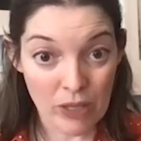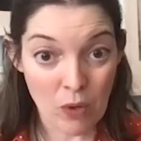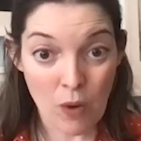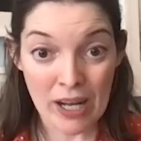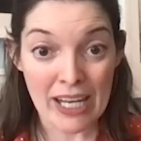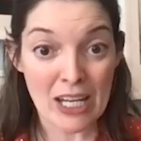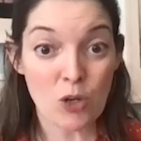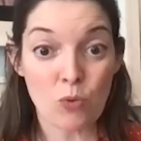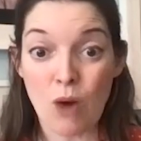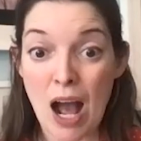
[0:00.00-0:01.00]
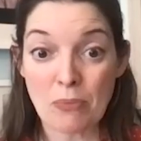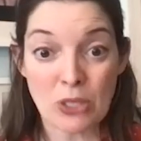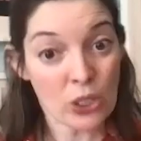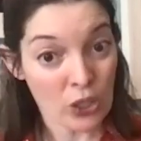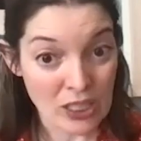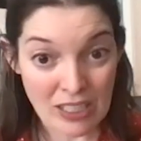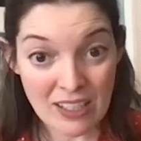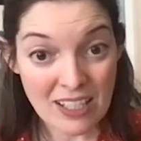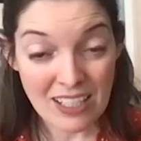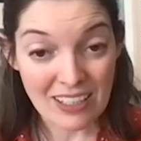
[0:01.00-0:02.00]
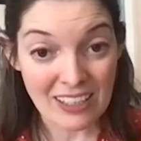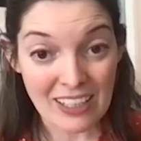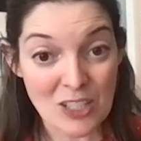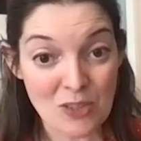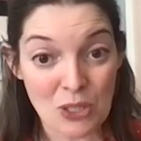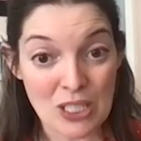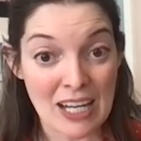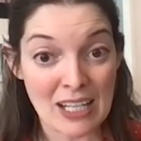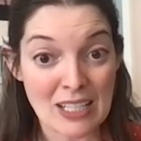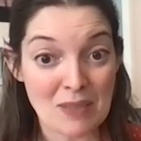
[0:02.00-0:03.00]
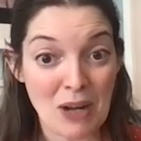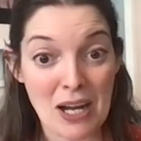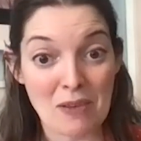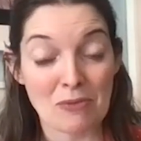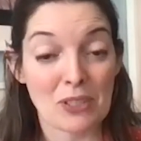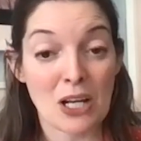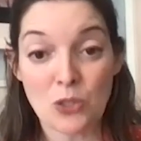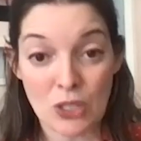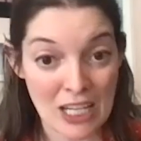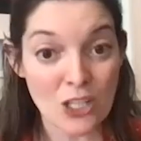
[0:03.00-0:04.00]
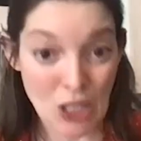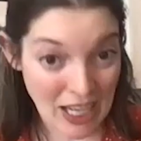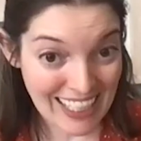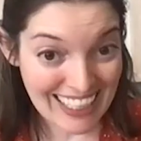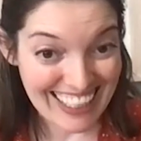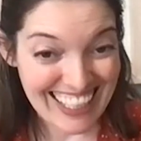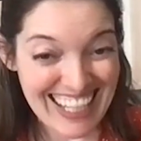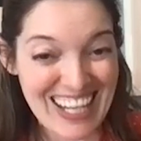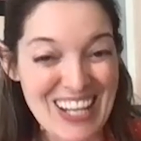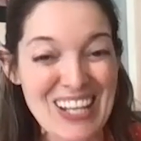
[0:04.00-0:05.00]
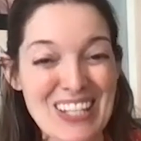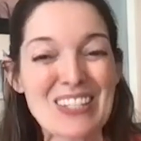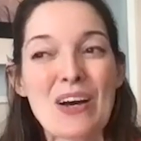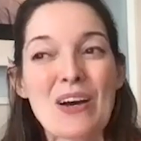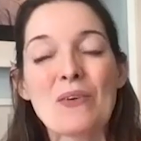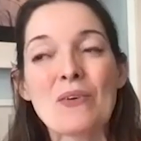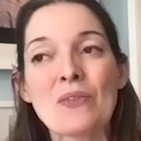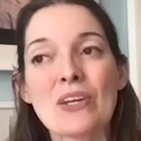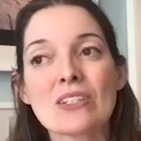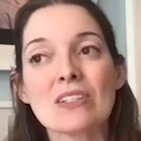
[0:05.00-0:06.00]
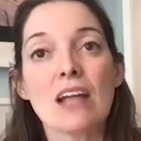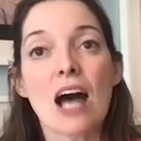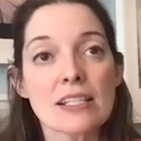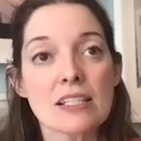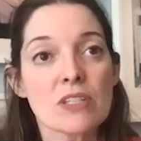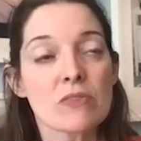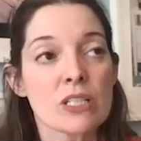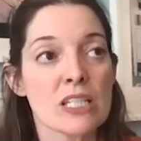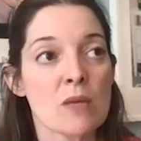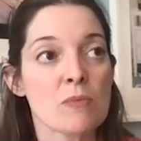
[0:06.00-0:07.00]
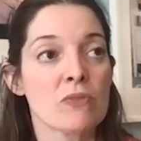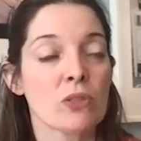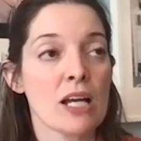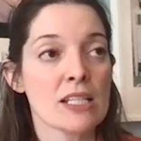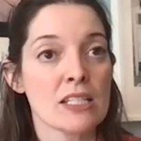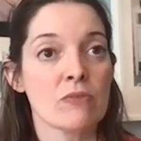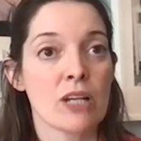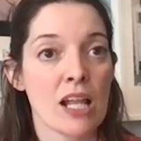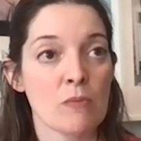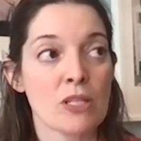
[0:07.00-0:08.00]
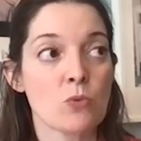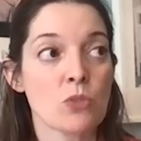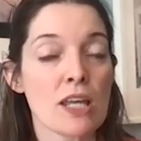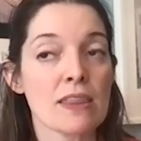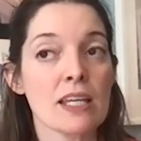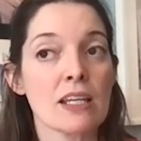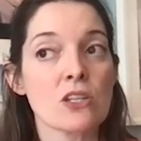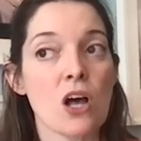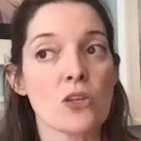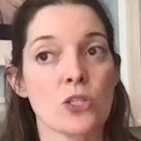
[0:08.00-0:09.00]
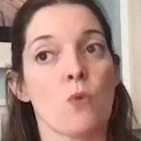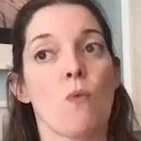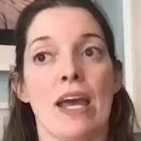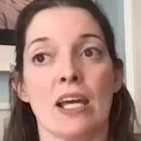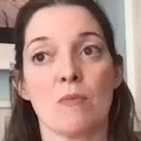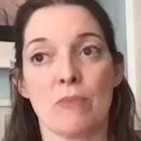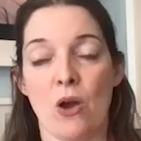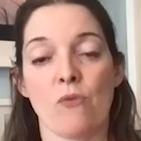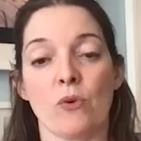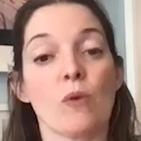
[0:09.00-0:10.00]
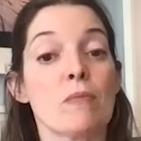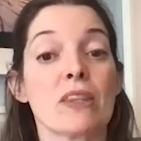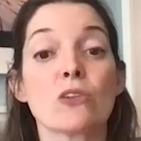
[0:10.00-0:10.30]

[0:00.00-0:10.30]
We don't want any cropped curtains unless we're designing some kind of country kitchen. Mm-hmm. So there's lots of different tips for lots of different elements, which I think is also why it can be overwhelming.